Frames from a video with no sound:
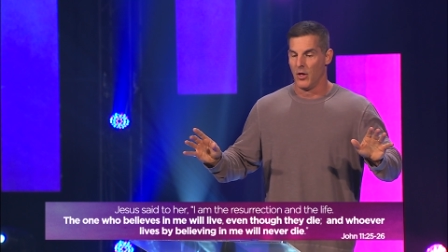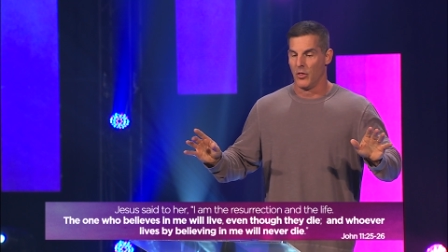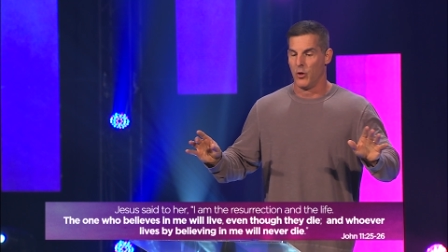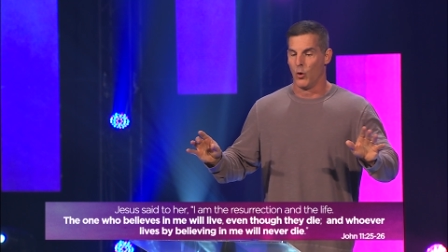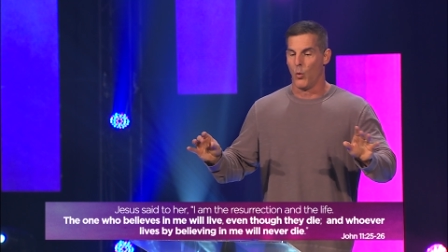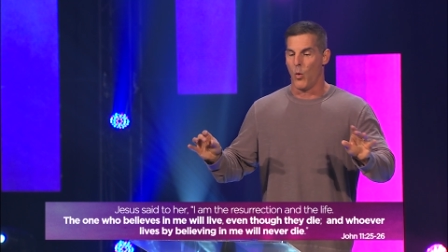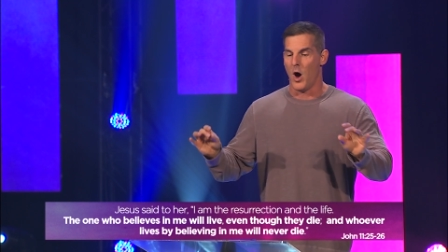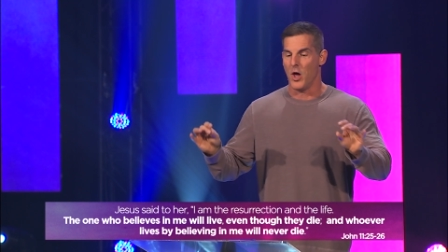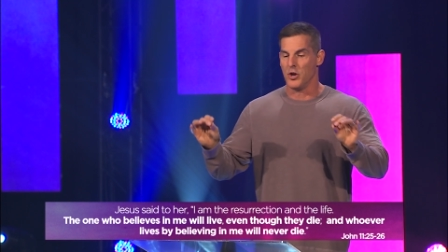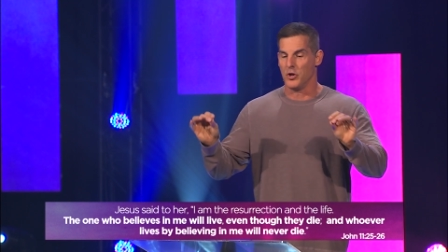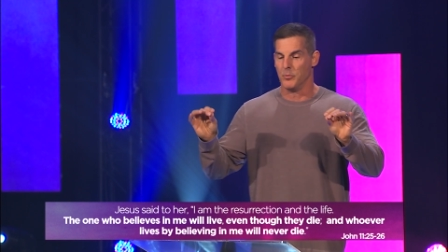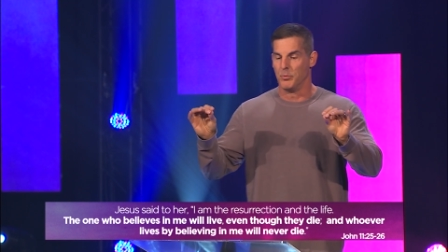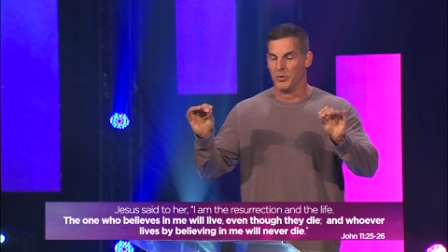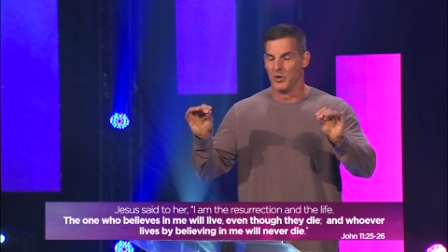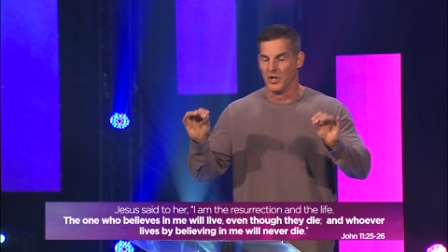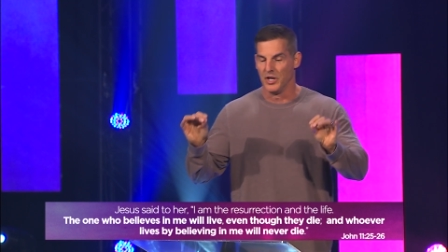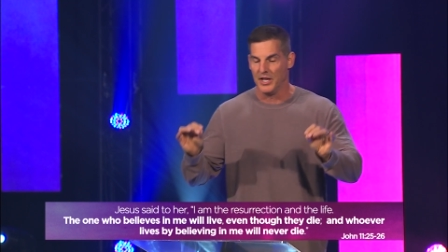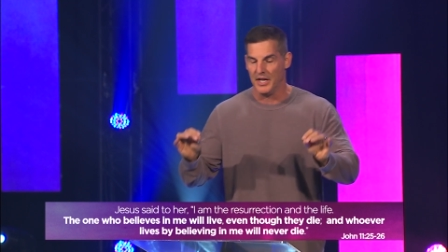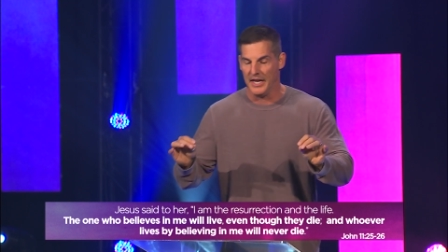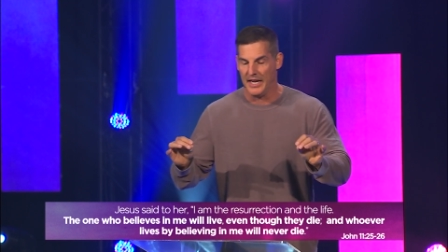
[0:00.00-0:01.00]
The one who
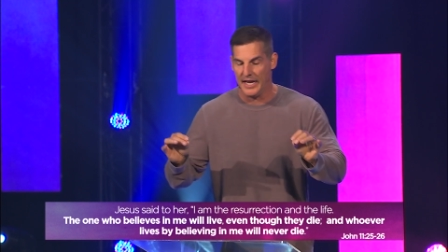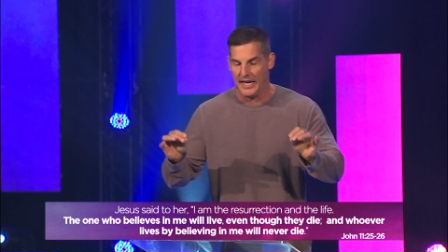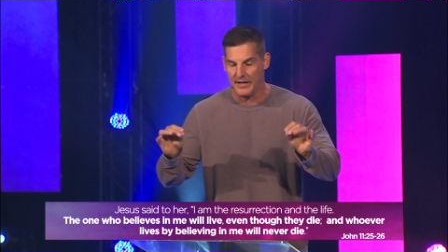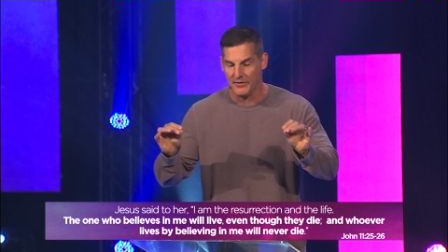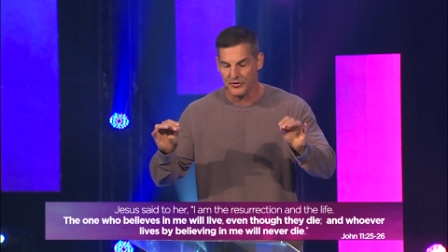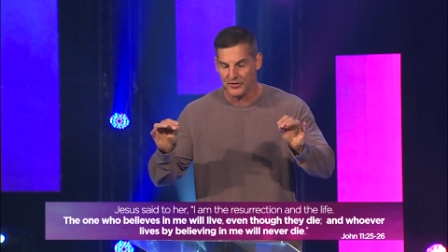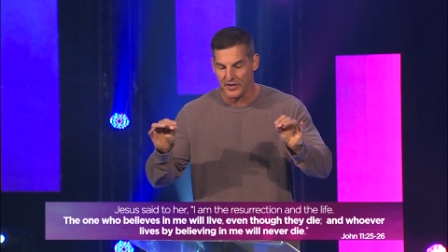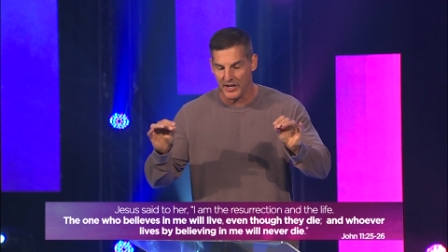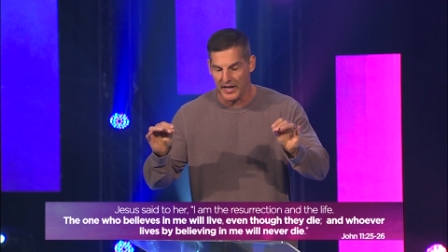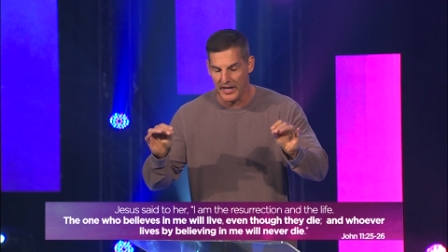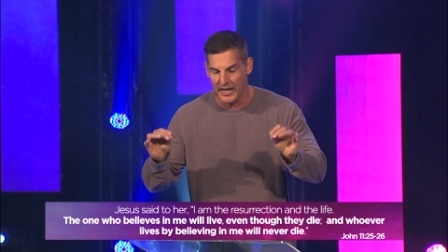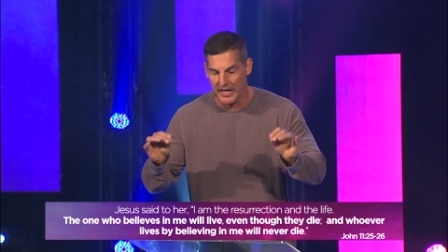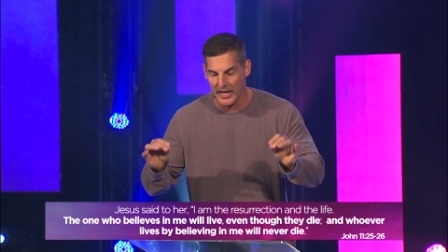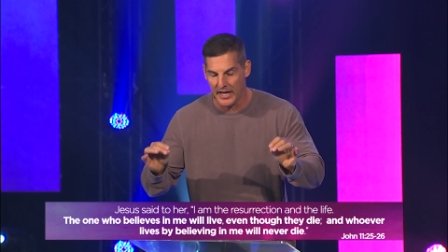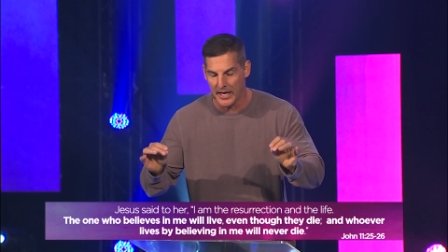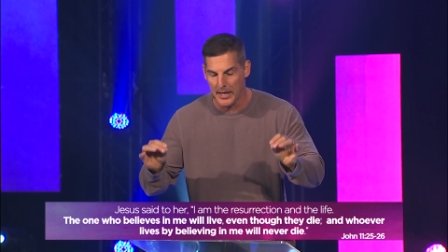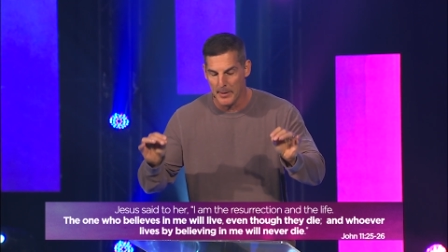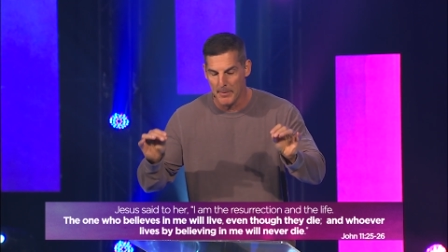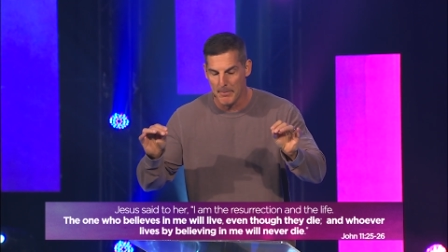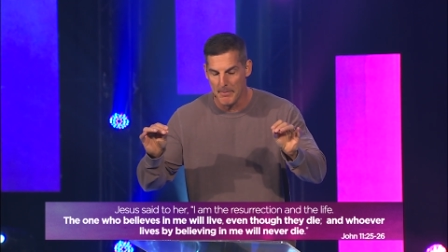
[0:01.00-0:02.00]
believes
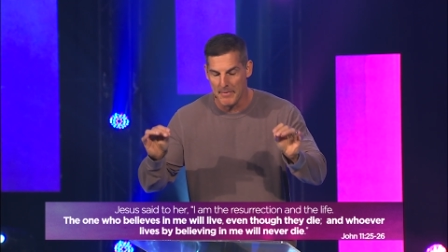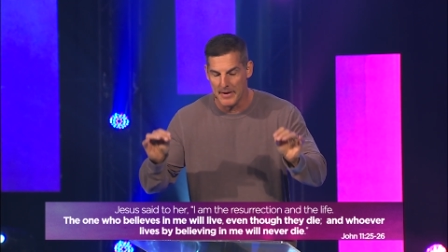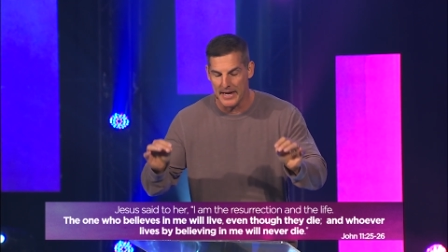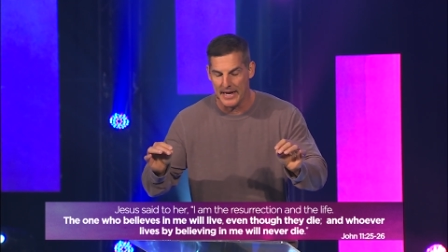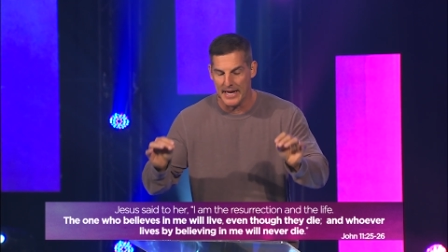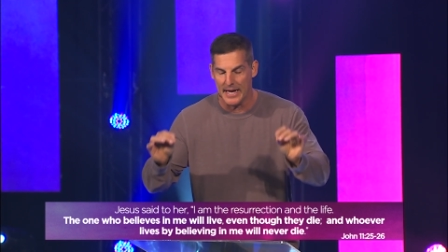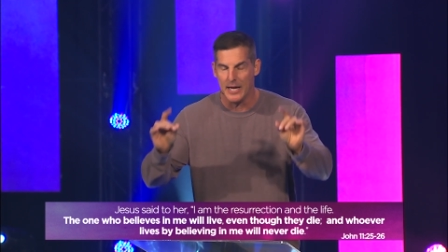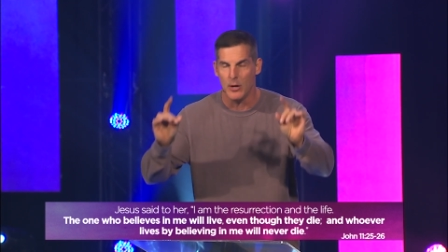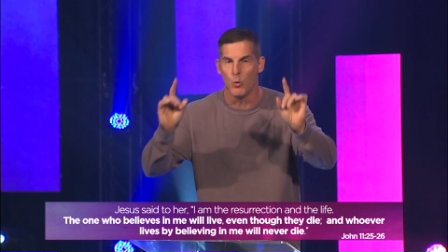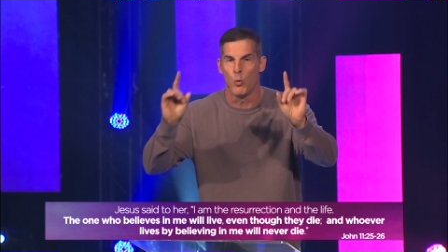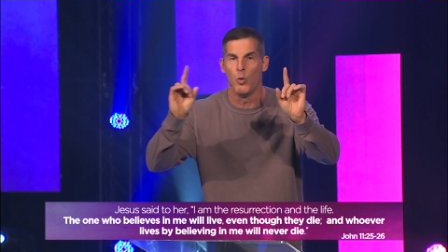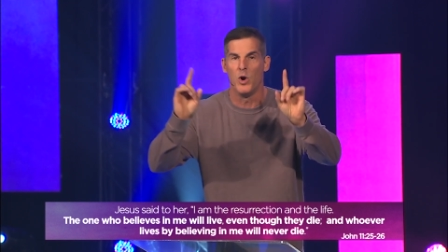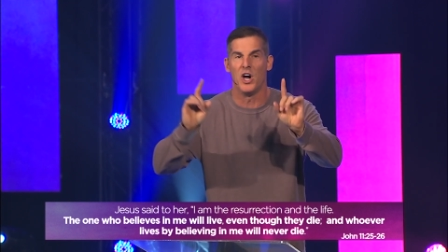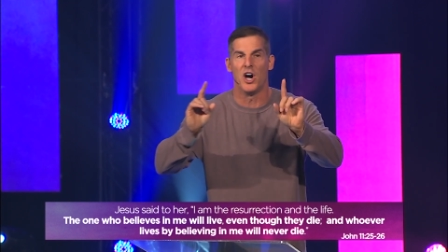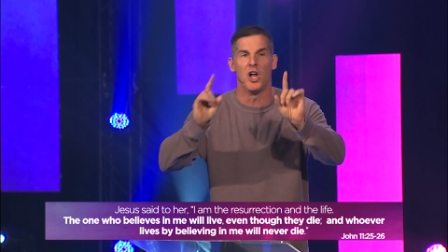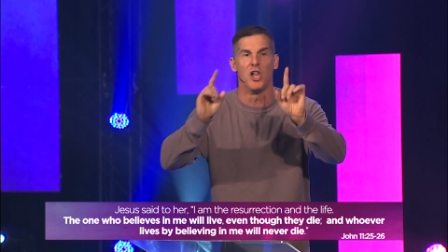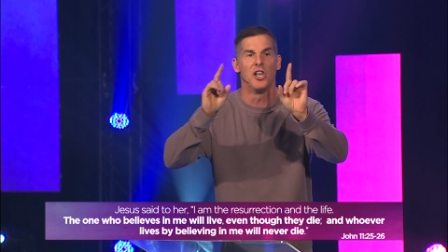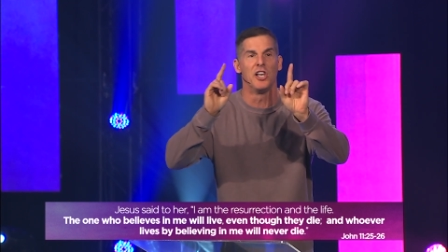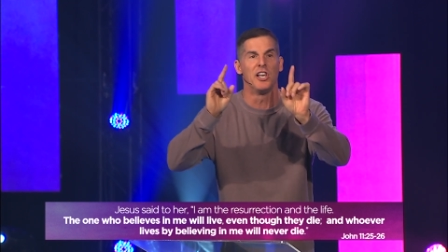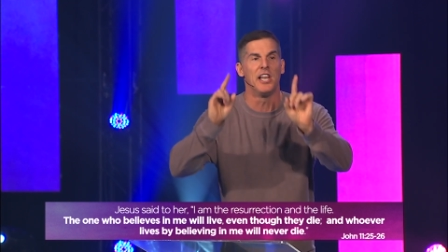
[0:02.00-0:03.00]
in me
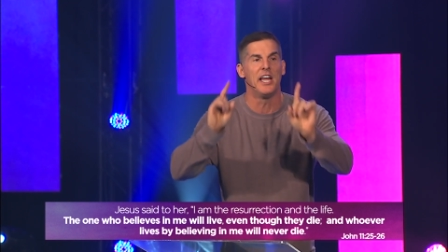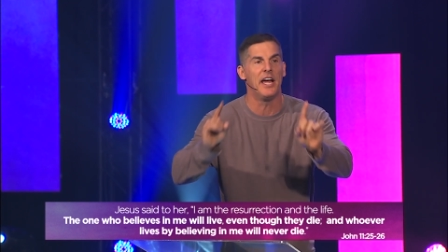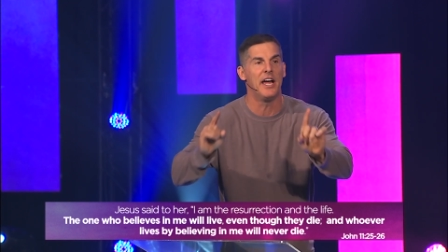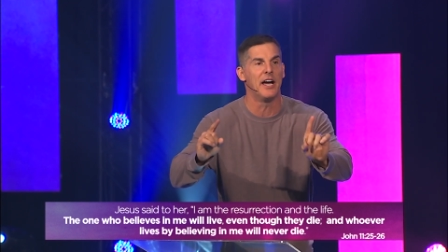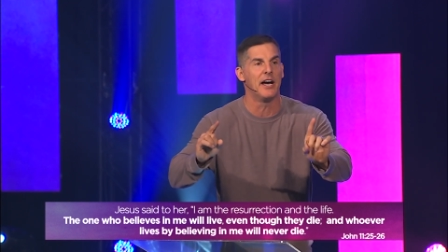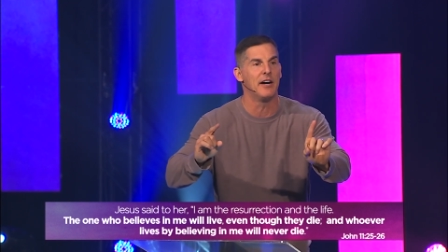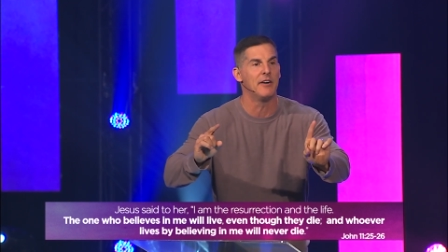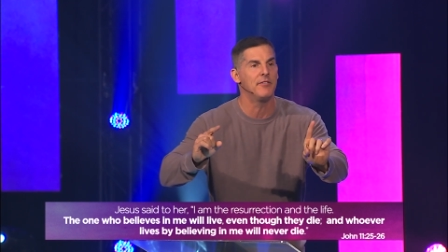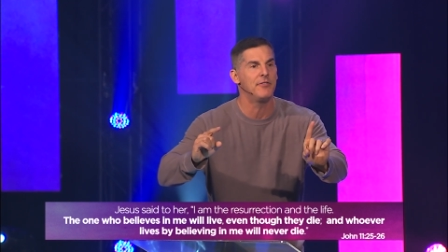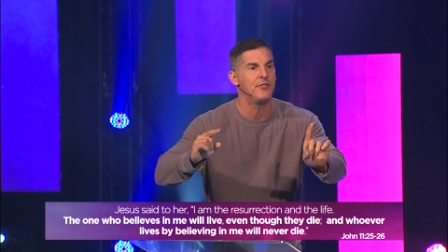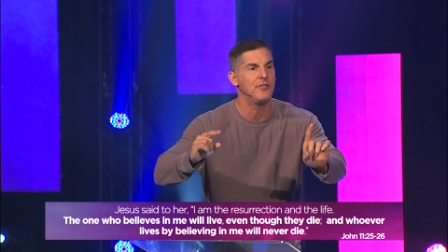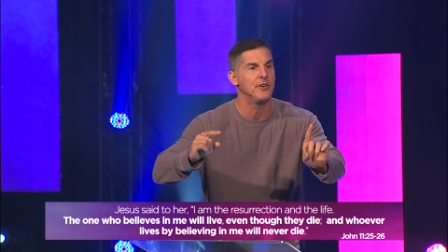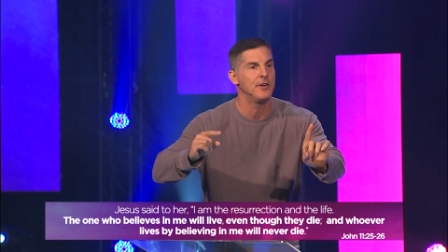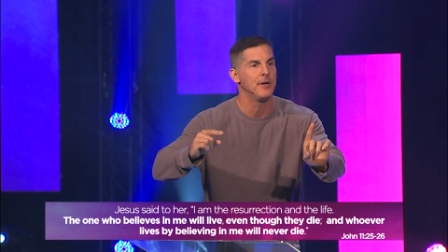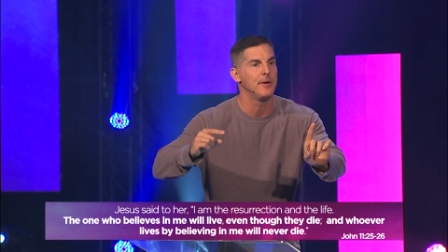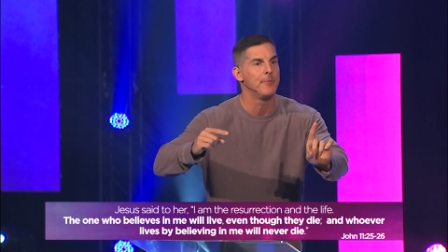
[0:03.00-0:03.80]
will live